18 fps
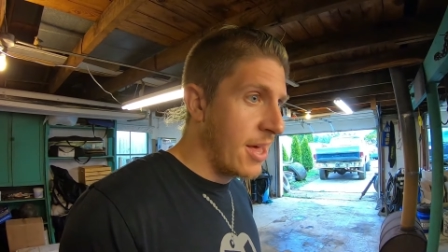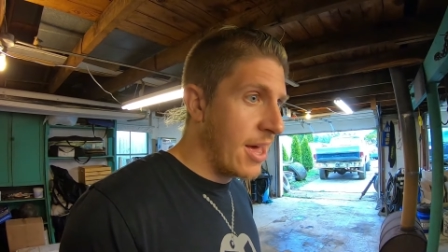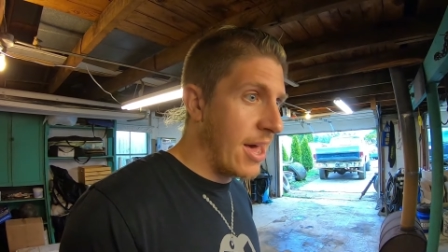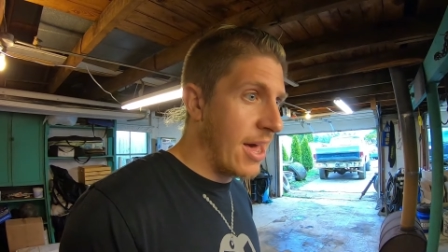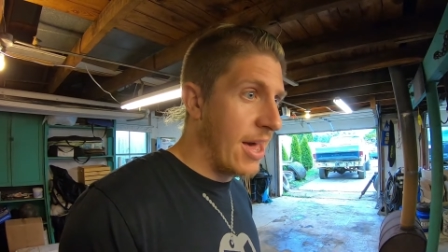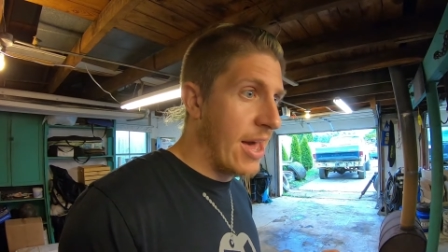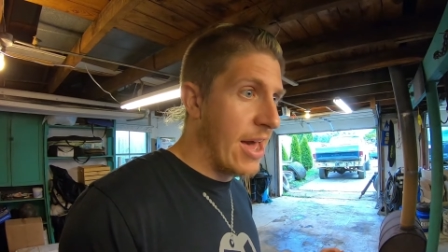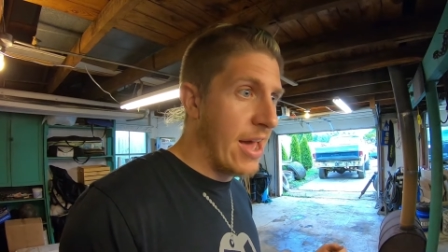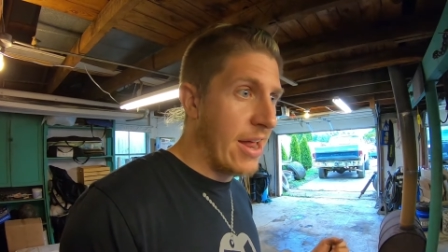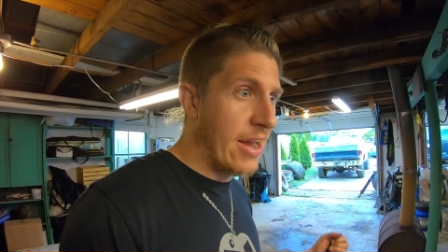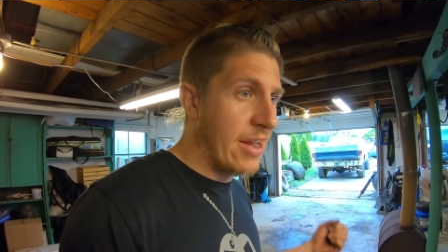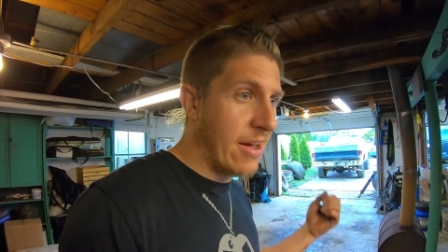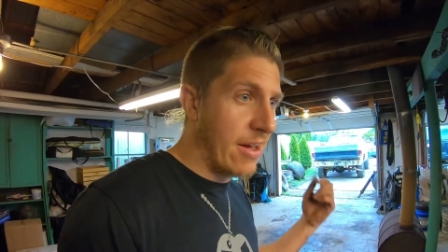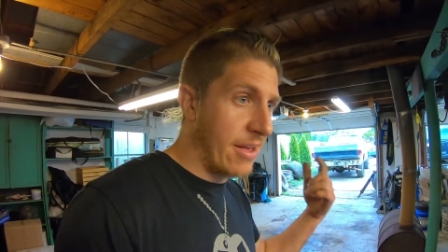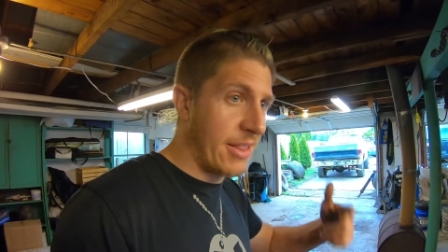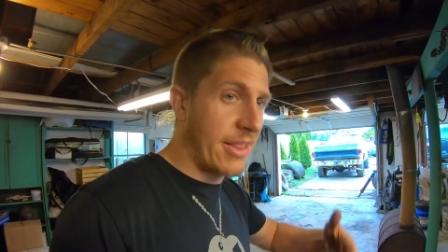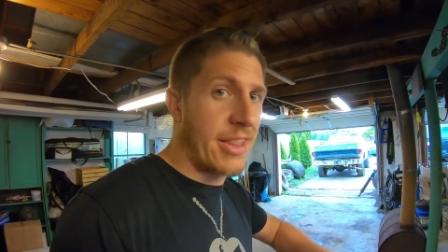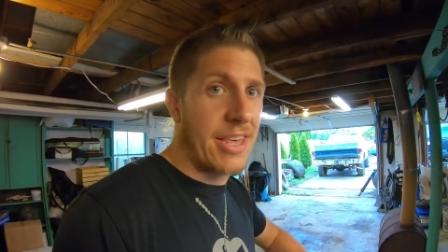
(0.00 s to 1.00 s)
And
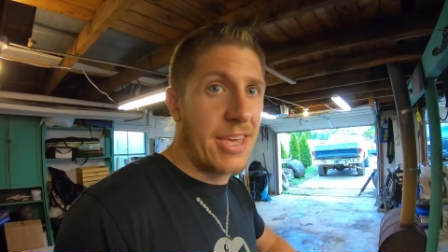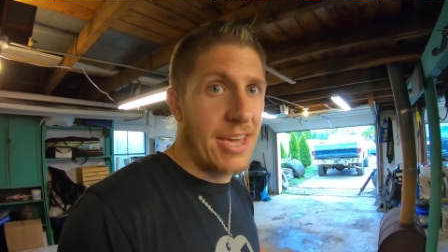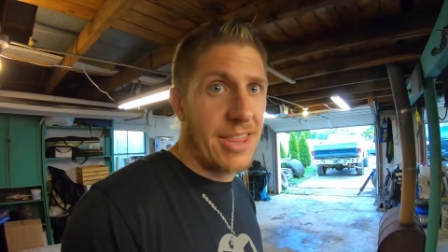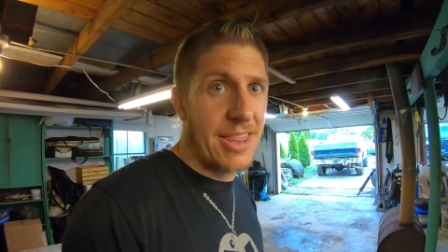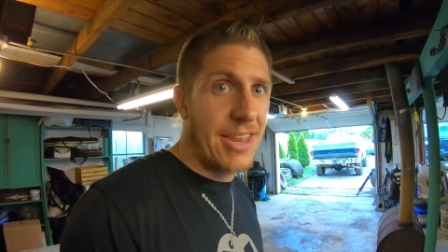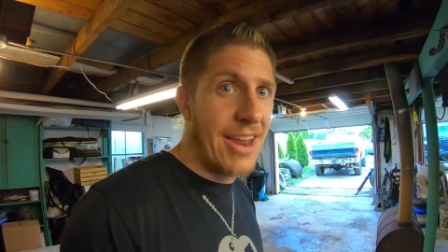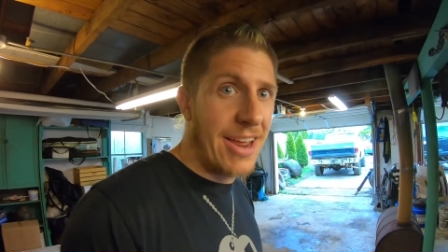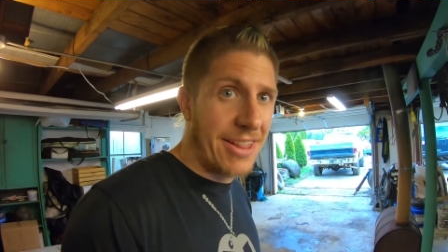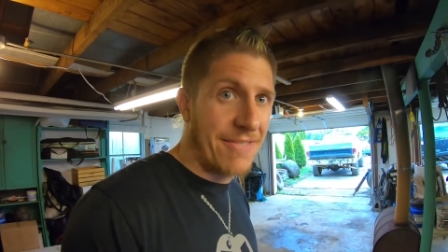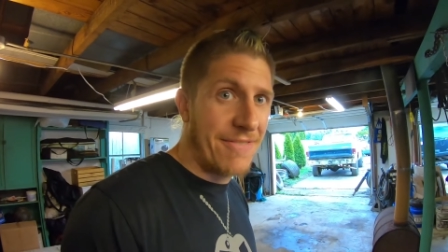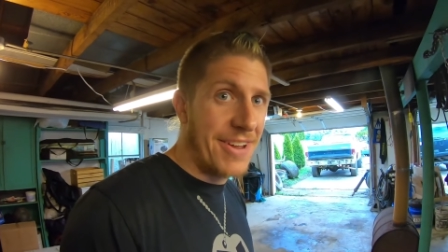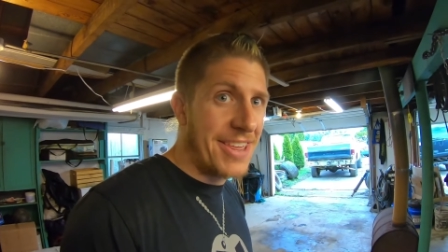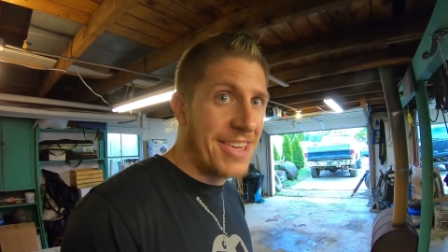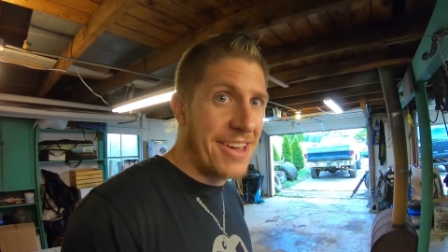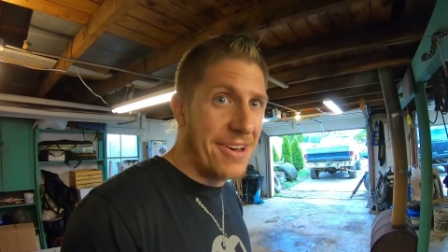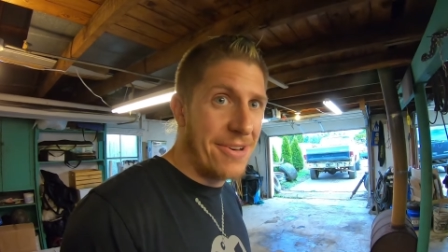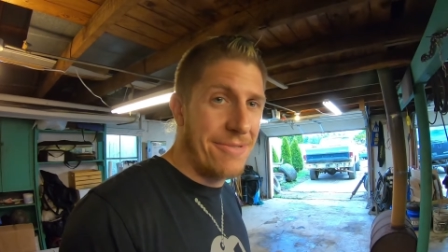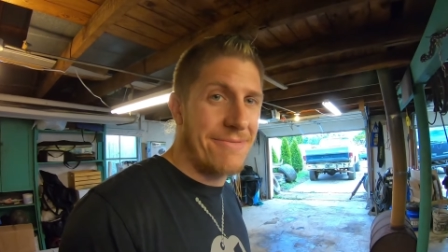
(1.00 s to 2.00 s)
I'll see you in the next
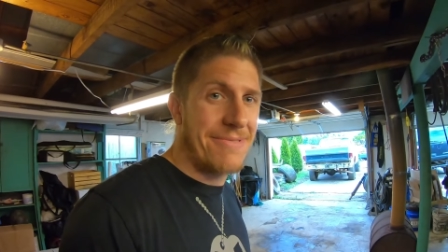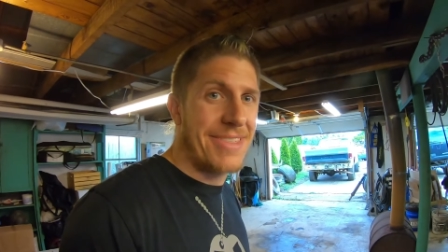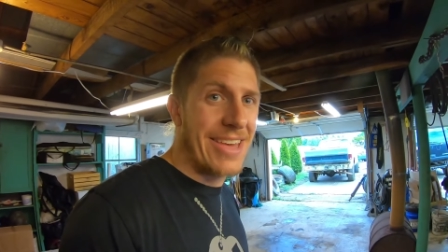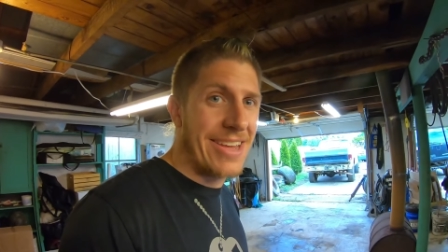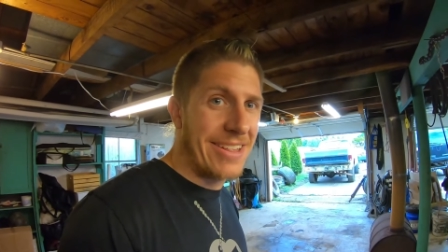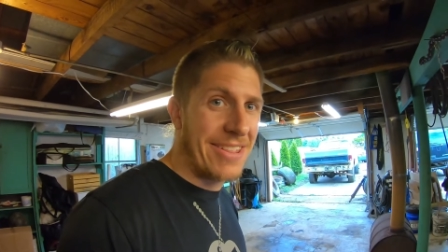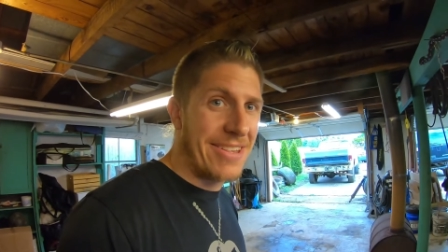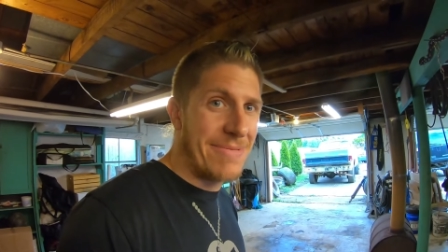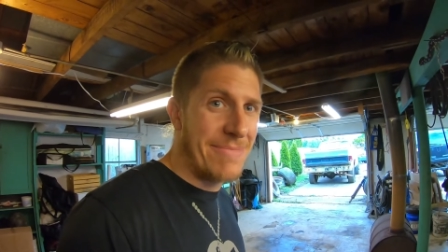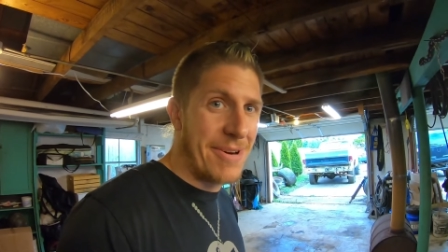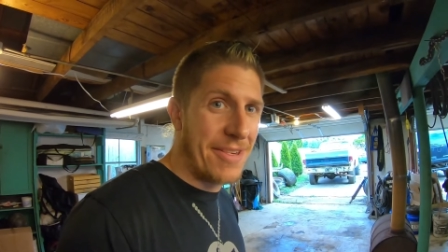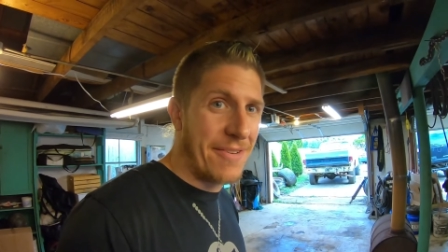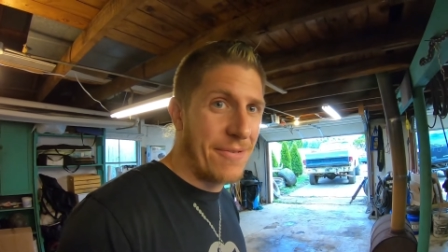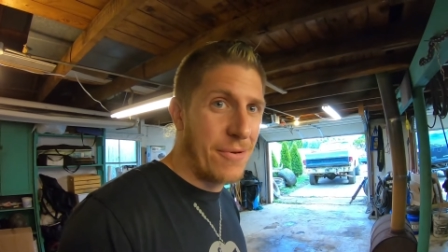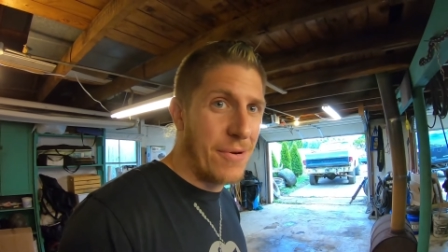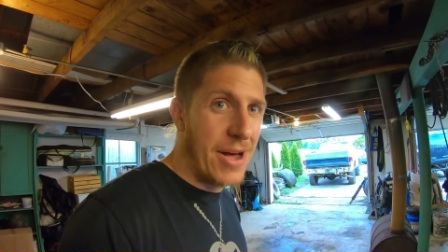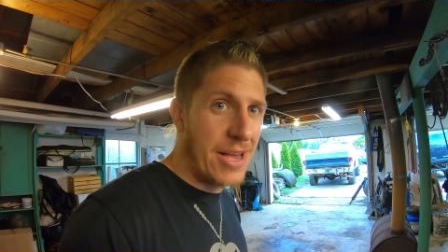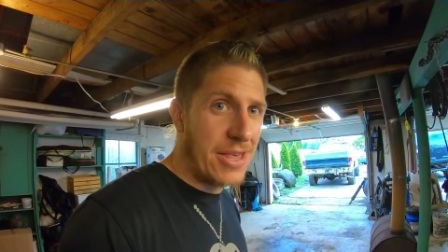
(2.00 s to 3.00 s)
video. Thanks so much
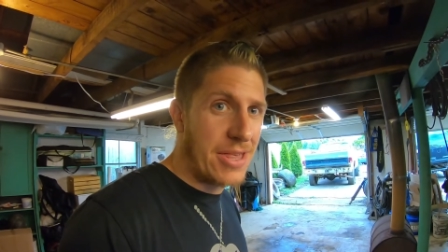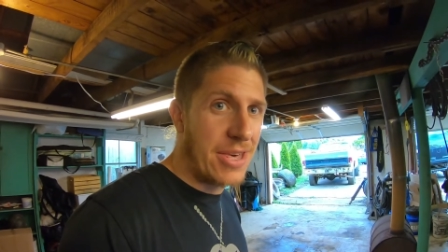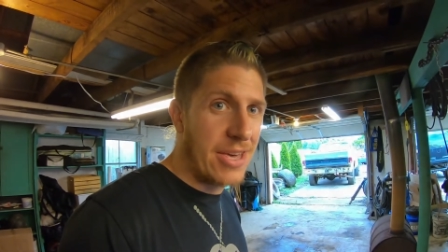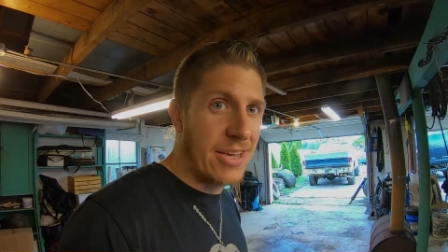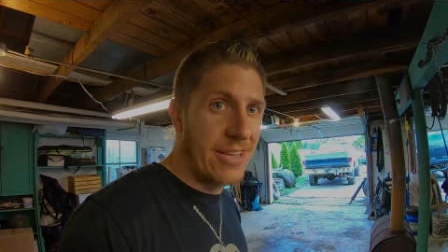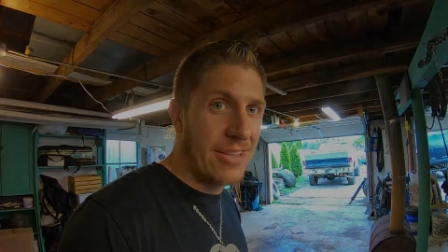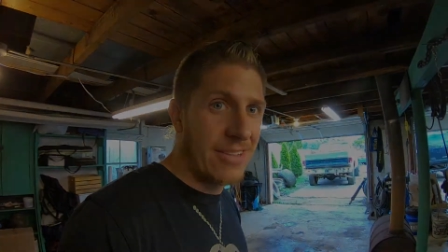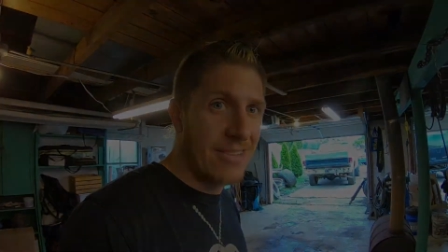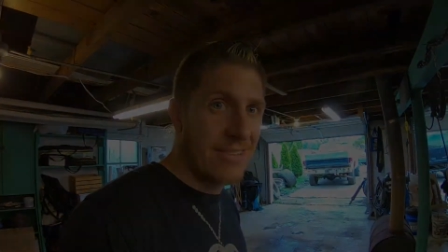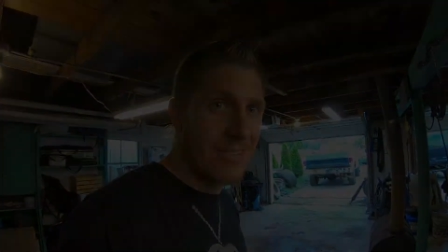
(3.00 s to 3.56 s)
for watching.